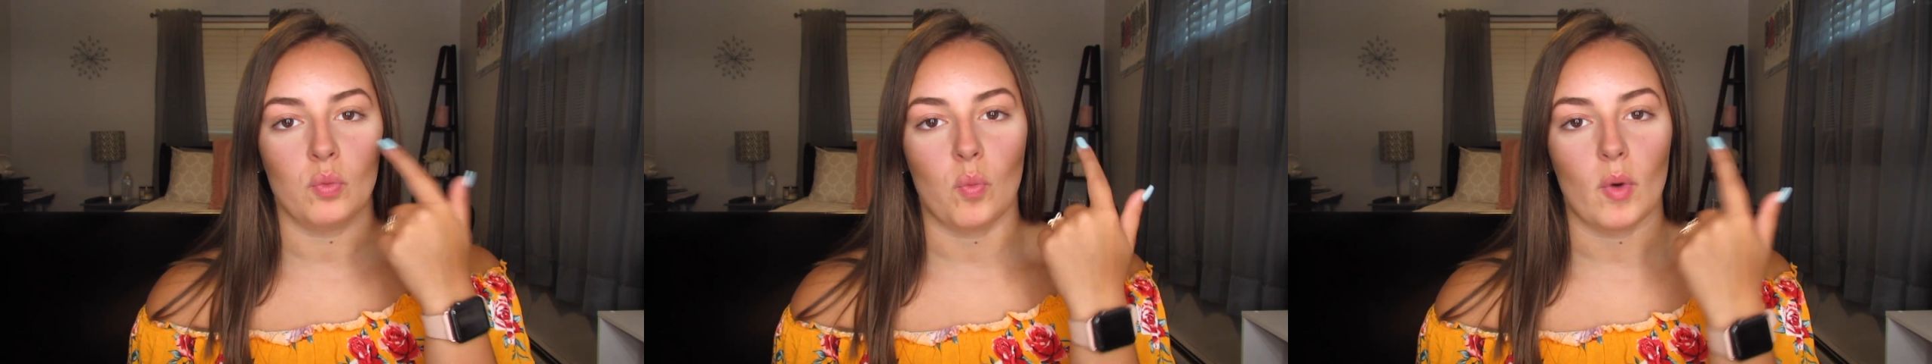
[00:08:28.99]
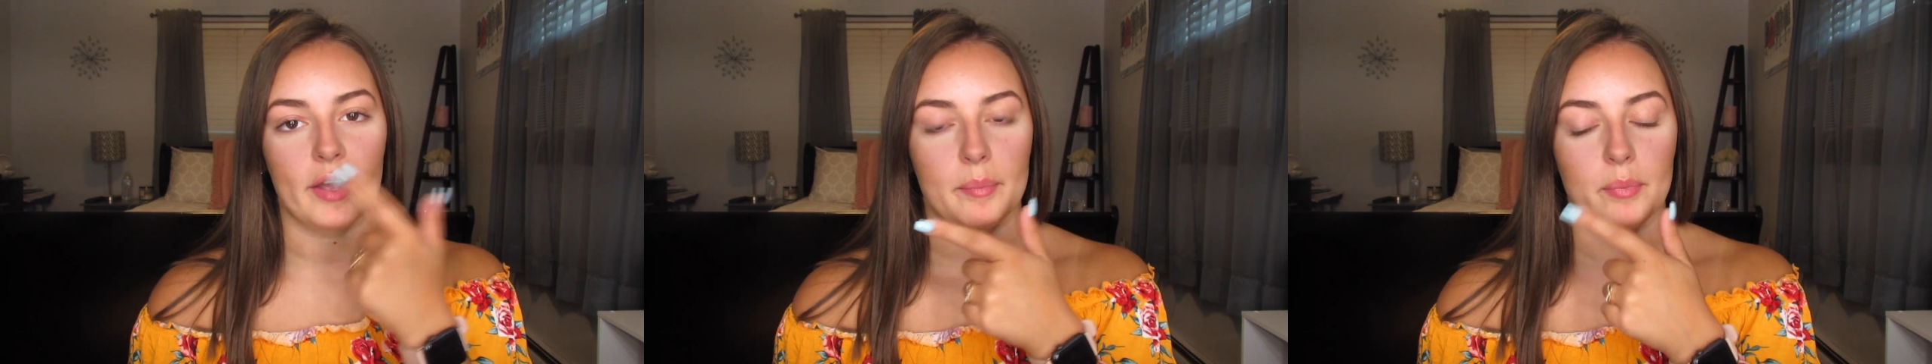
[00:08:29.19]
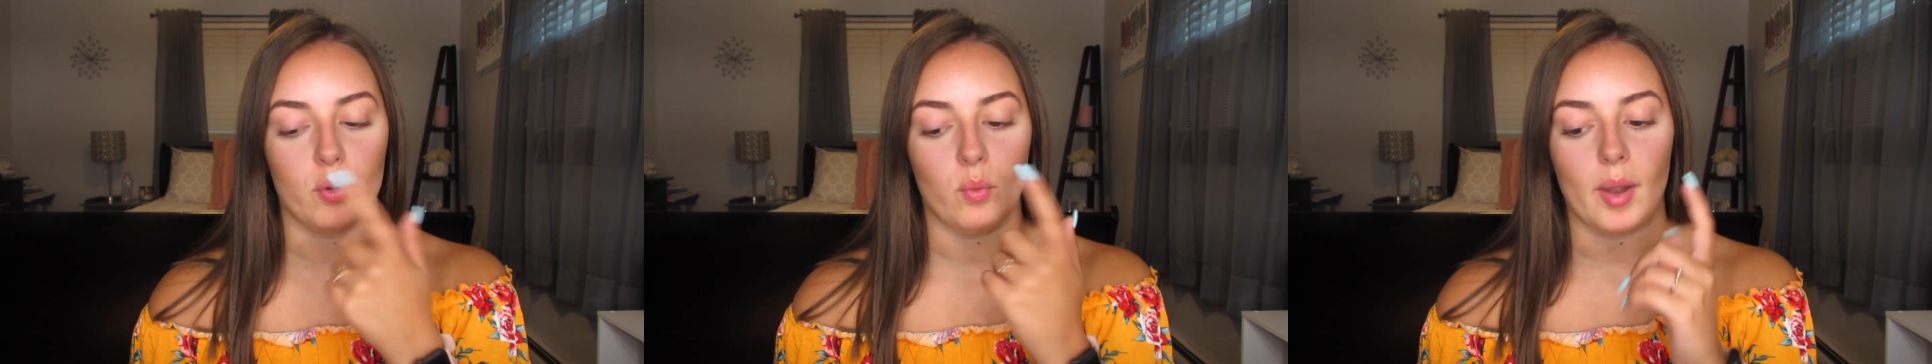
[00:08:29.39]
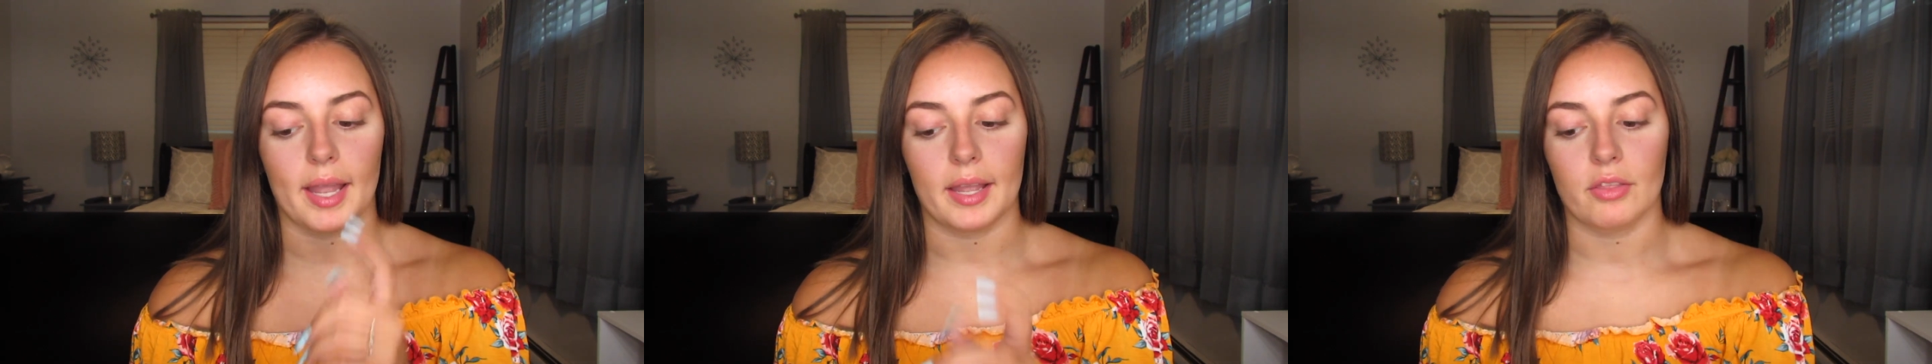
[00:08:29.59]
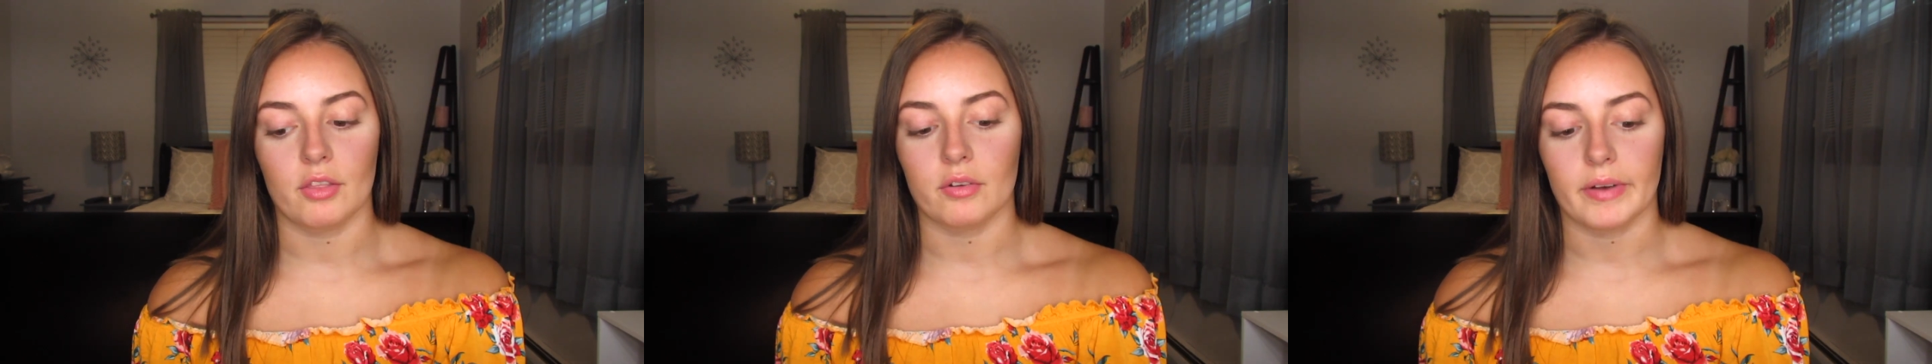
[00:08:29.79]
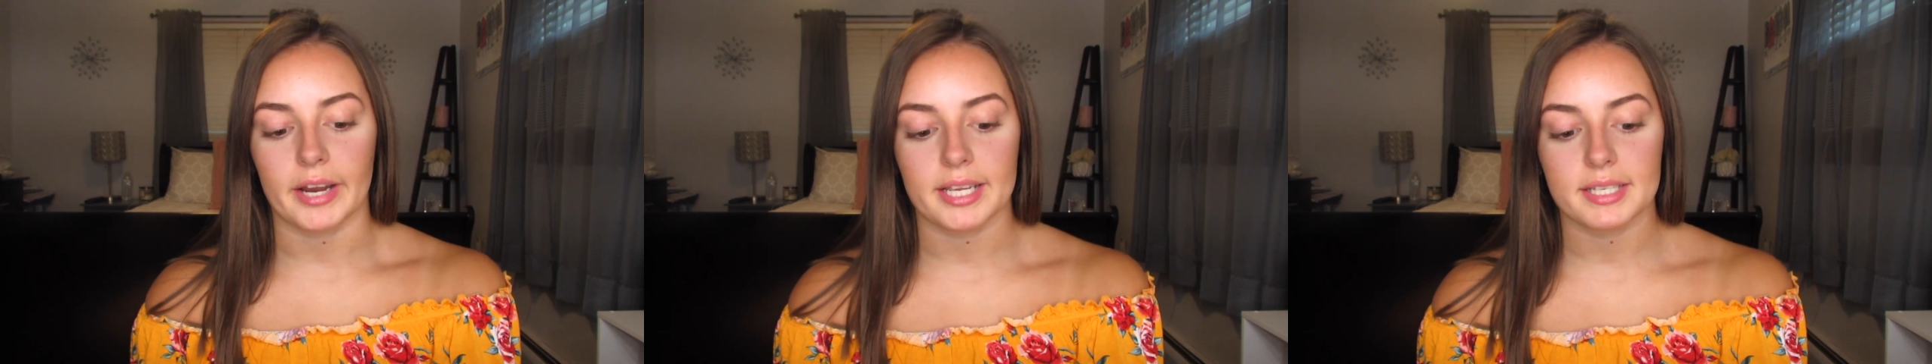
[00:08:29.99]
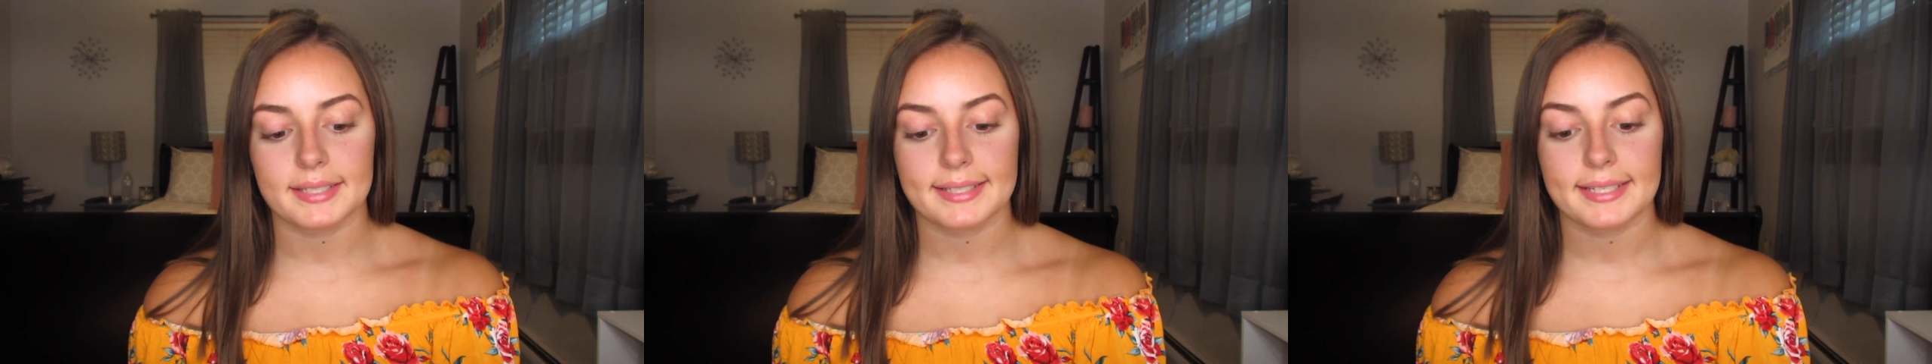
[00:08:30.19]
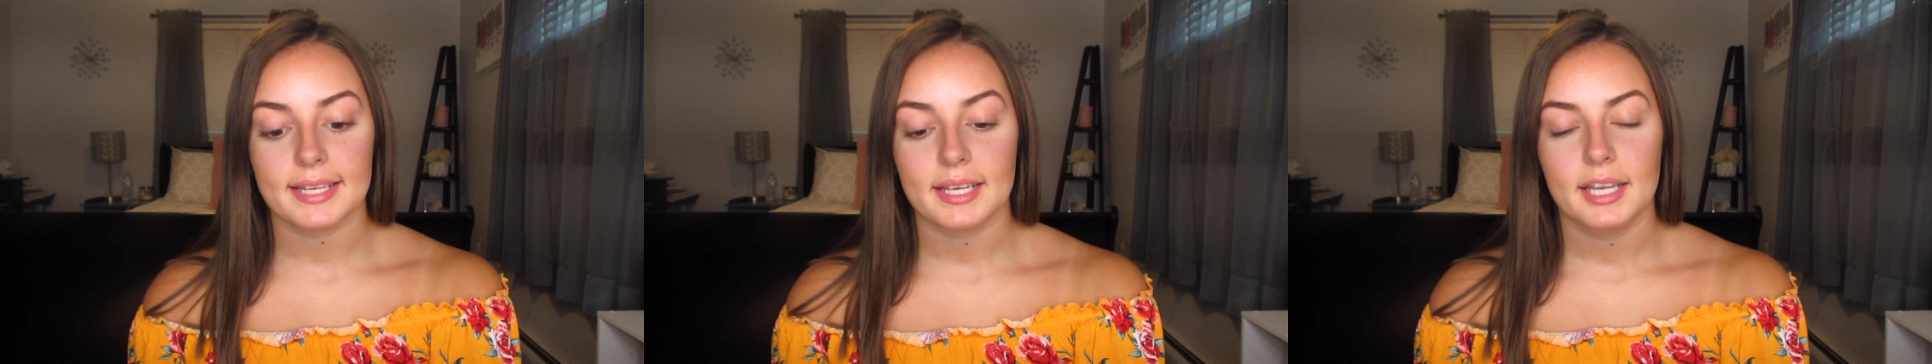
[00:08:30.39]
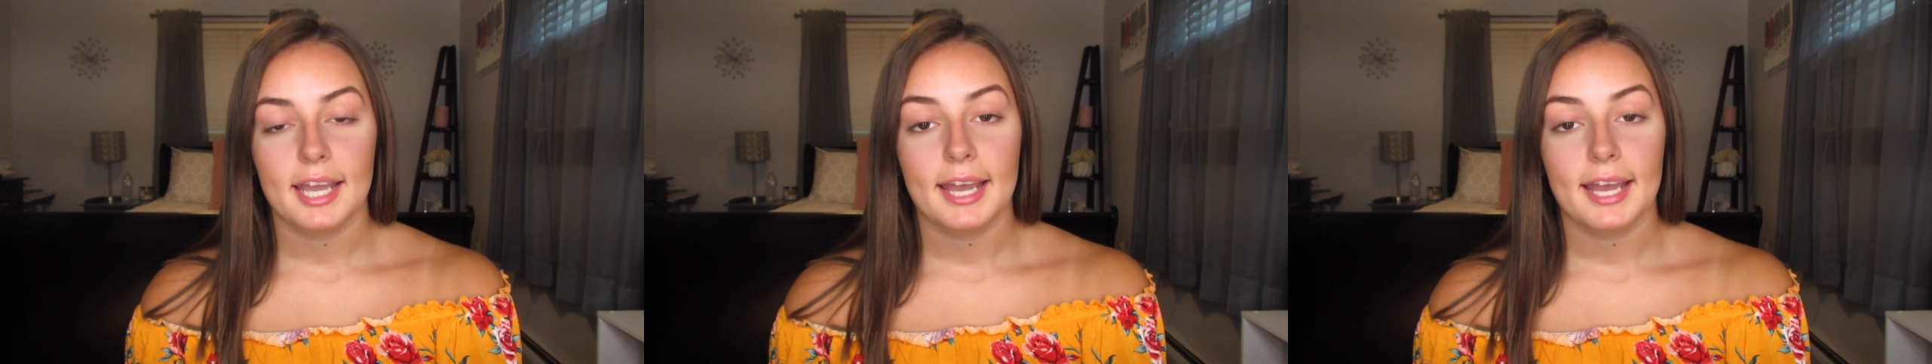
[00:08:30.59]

wipe away the rest